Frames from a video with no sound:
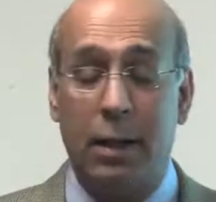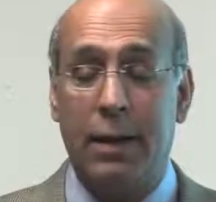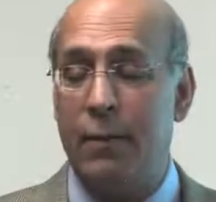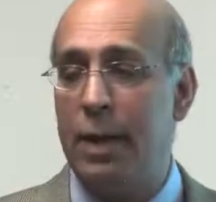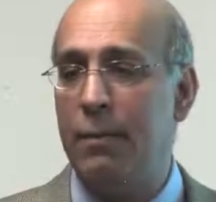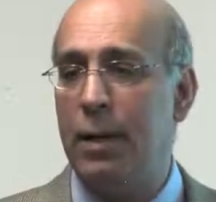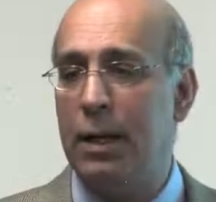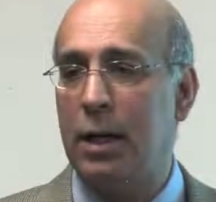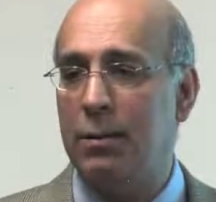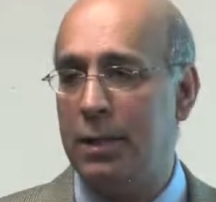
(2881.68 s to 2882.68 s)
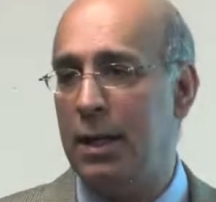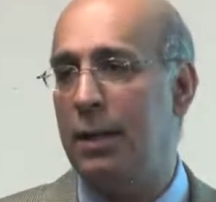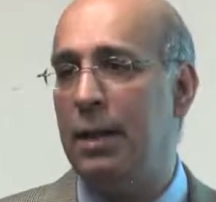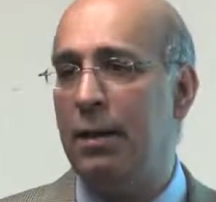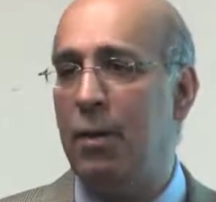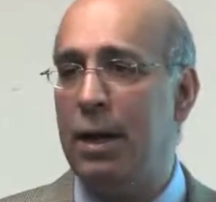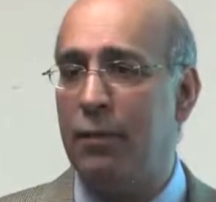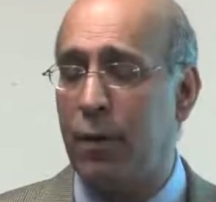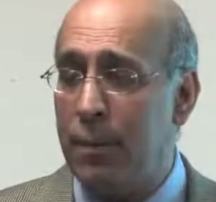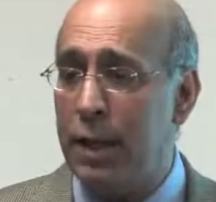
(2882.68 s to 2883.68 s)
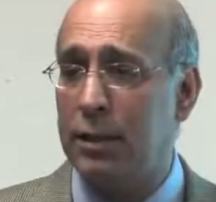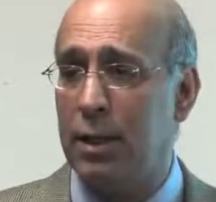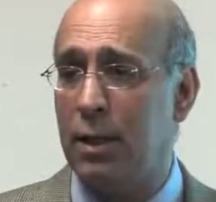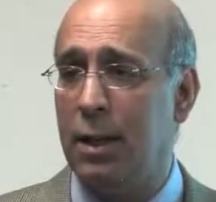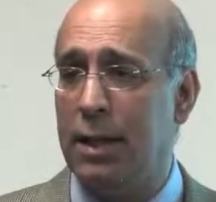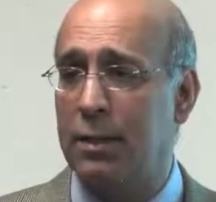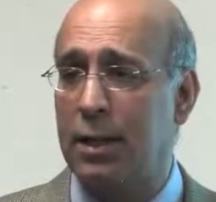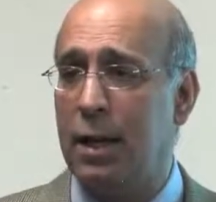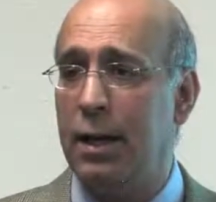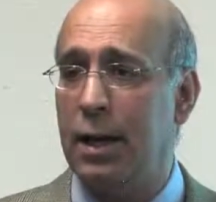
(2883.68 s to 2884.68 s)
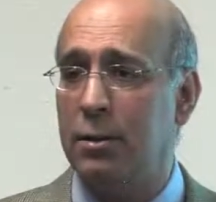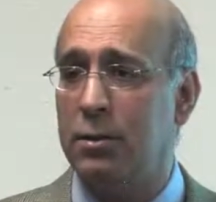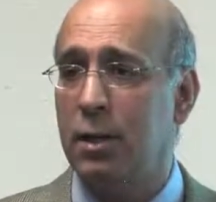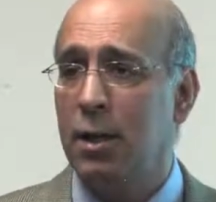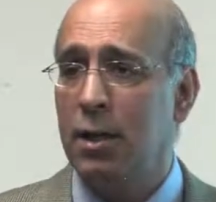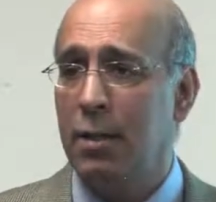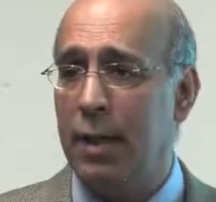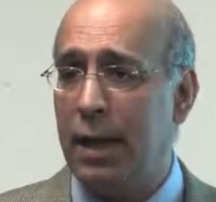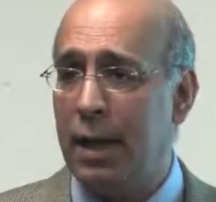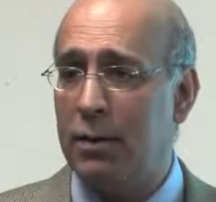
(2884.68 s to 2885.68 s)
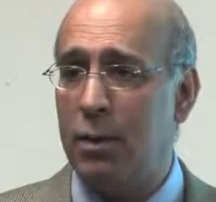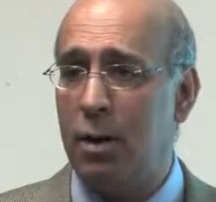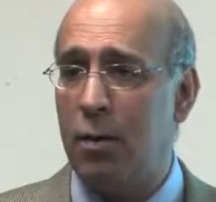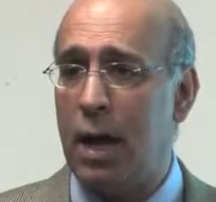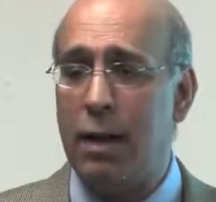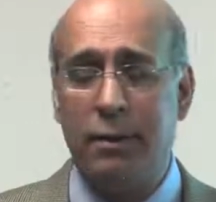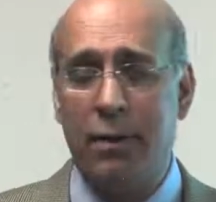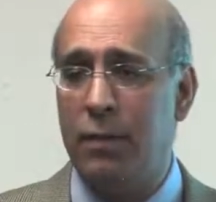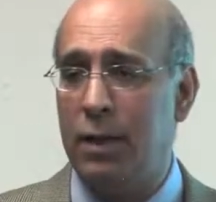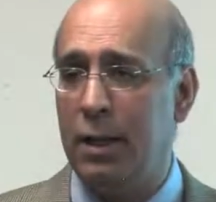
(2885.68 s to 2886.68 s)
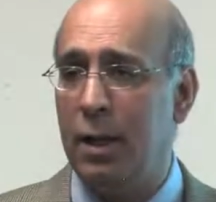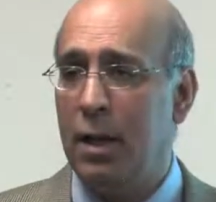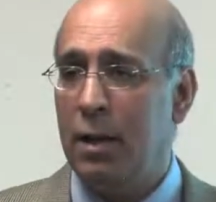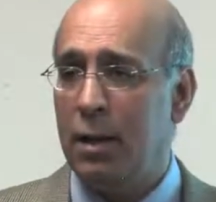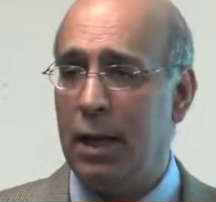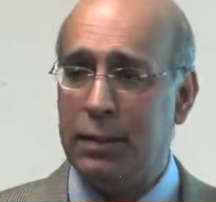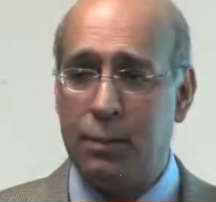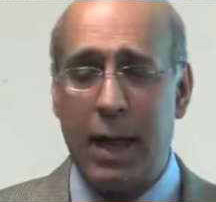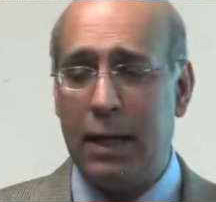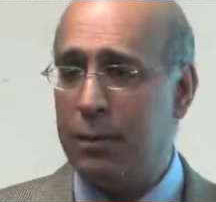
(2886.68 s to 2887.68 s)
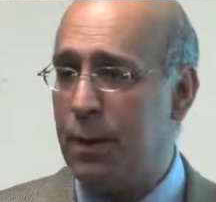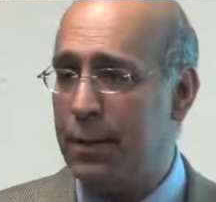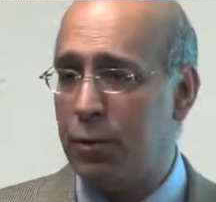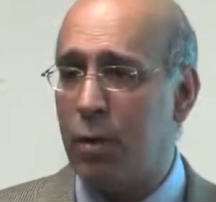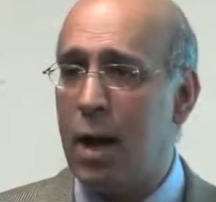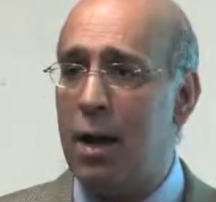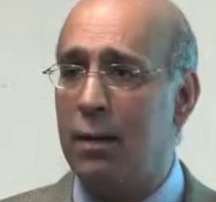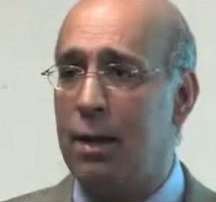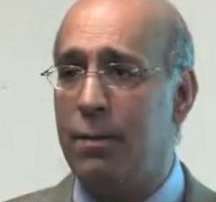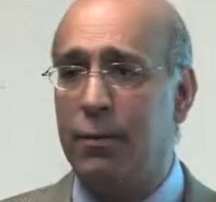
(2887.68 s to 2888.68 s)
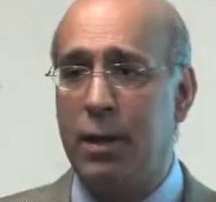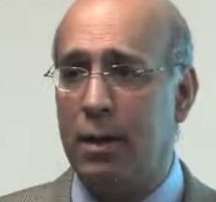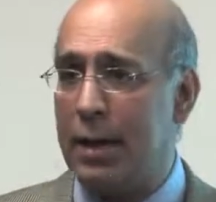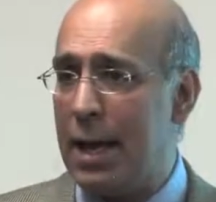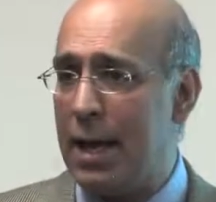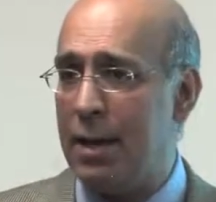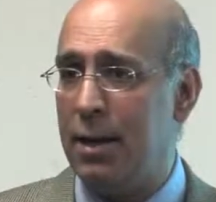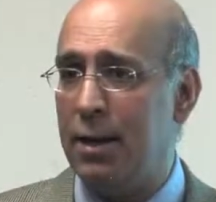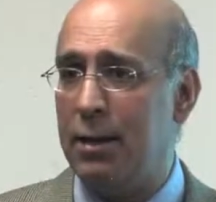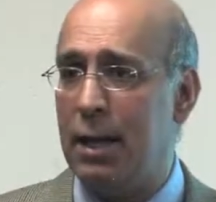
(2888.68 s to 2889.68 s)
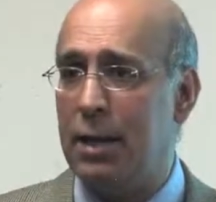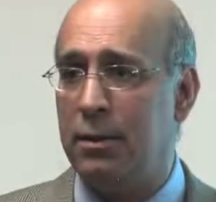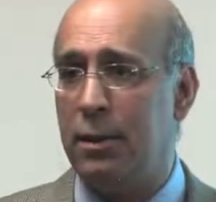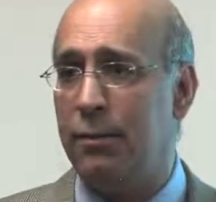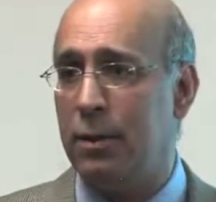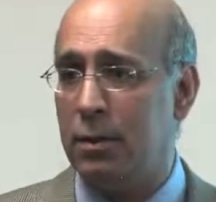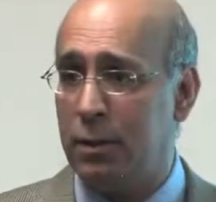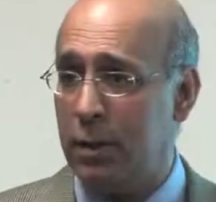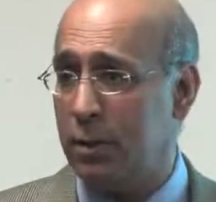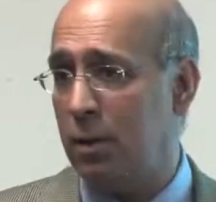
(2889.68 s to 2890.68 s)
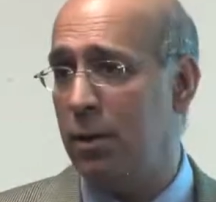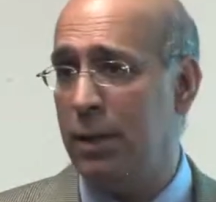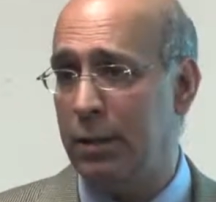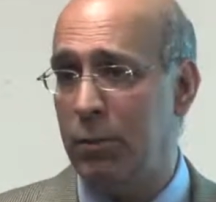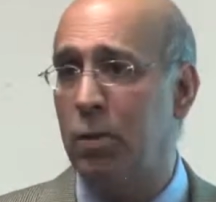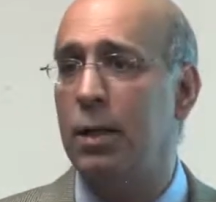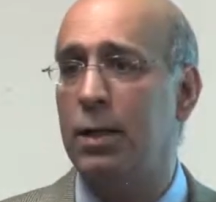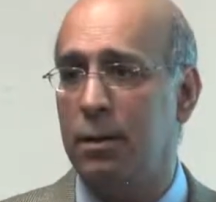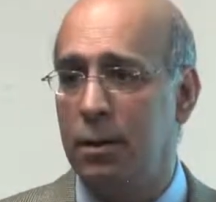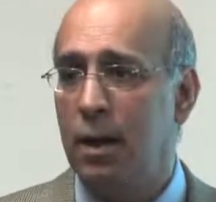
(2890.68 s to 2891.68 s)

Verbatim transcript: Like if anybody comes in and they want information on the latest cutting edge things, you know, I'll definitely explain the trial, let them know if they're a candidate and if they're currently enrolling.